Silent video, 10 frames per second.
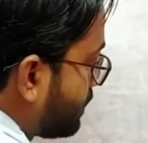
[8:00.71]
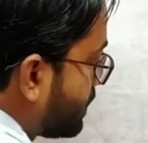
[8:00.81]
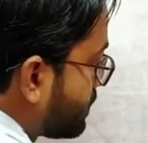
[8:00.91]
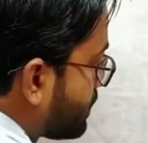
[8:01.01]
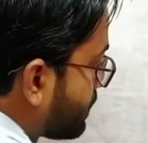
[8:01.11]

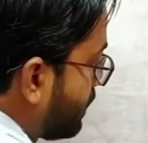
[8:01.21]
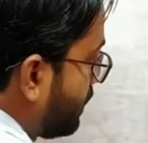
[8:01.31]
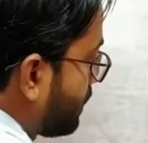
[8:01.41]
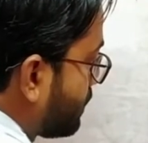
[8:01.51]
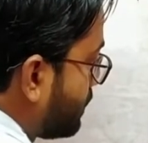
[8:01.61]
this is
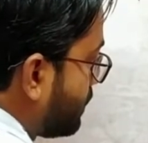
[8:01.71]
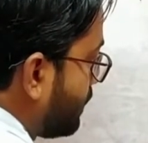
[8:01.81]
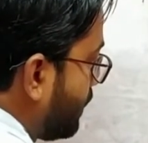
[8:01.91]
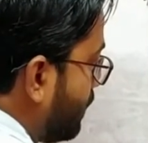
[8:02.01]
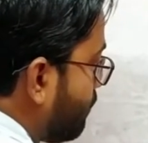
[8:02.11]
Earth.
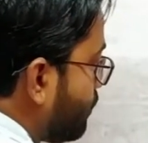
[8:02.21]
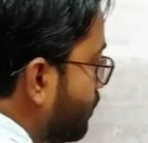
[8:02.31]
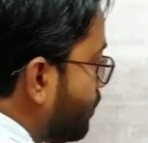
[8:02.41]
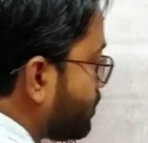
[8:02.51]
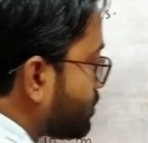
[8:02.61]
If
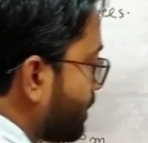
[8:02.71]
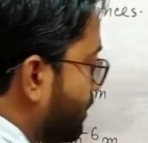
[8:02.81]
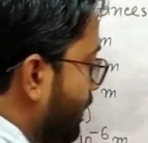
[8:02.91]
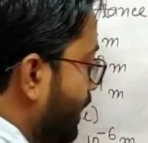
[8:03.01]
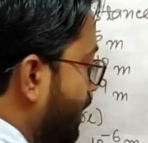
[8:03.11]
you
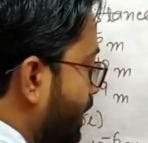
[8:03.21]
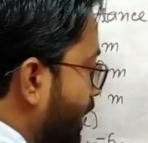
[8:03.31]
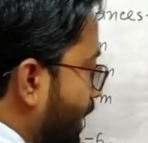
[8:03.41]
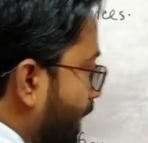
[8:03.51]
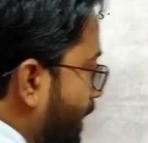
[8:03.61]
subtend
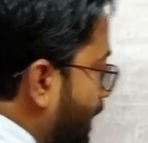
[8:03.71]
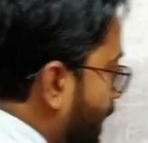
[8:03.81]
an